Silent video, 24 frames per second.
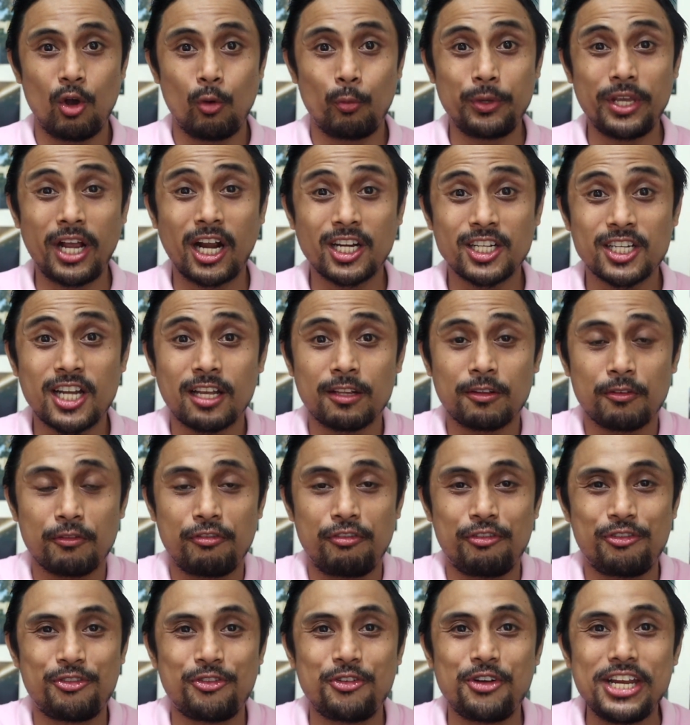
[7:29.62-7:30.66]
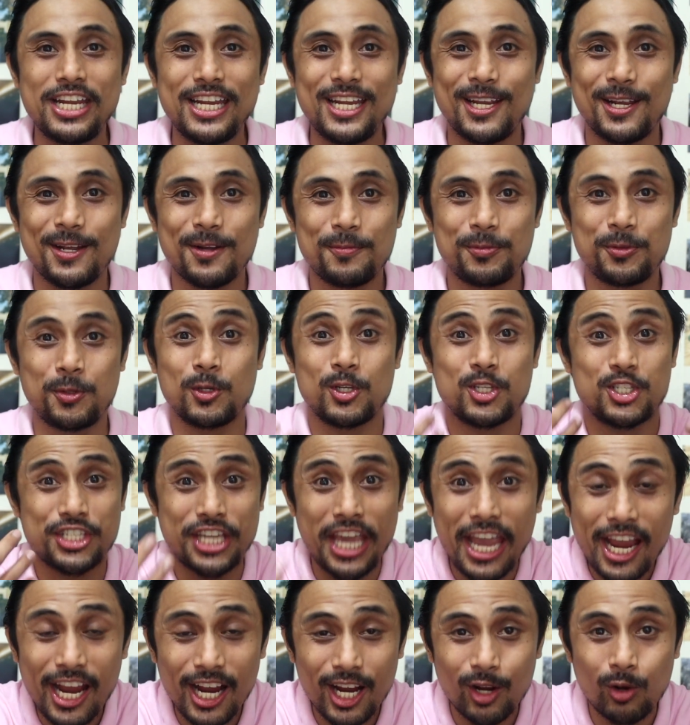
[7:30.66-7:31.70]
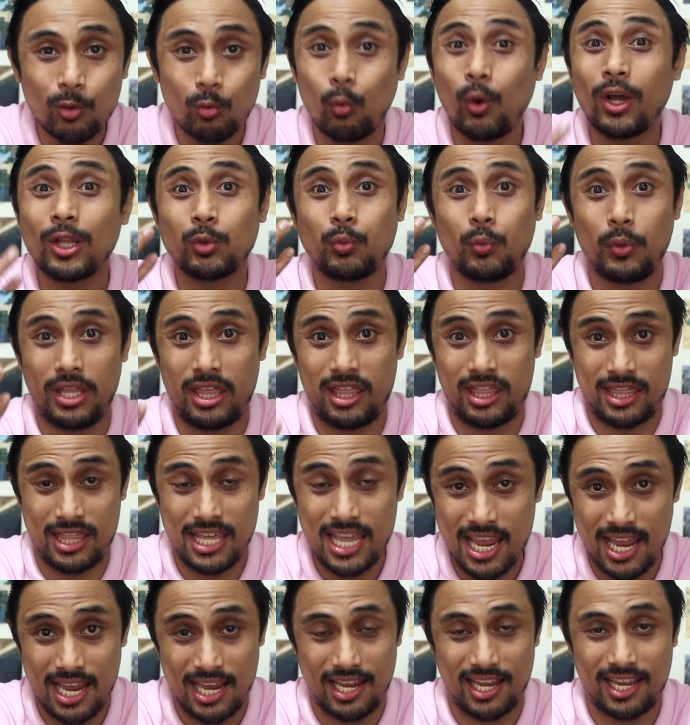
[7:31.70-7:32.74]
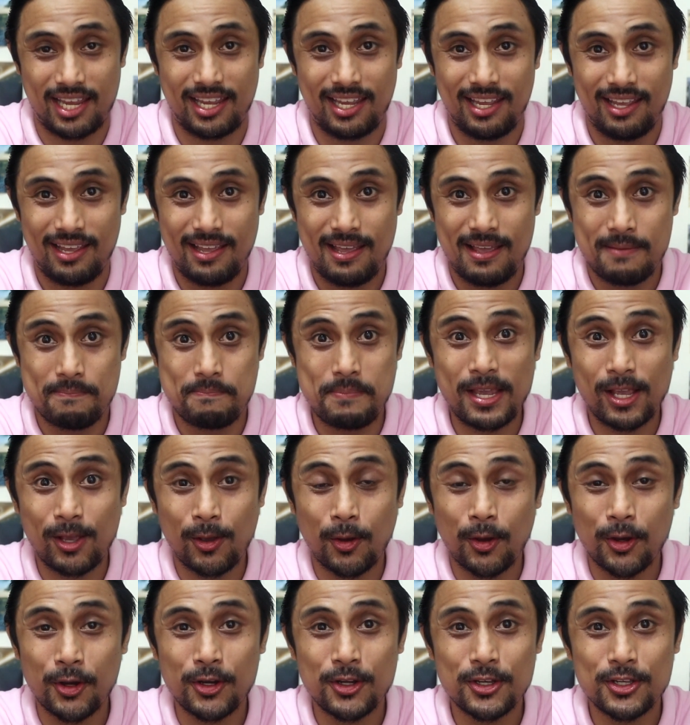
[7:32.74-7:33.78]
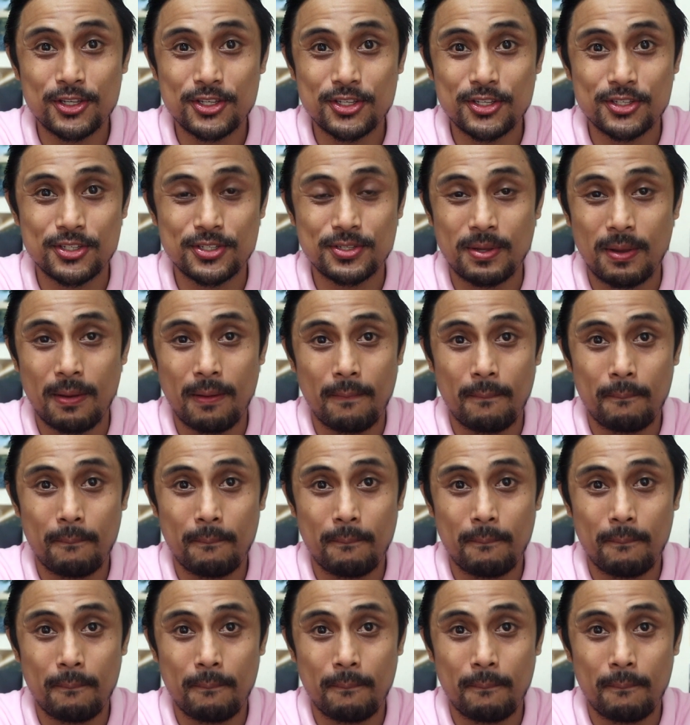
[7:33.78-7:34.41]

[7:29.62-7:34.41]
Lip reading: we are not free to share what we think because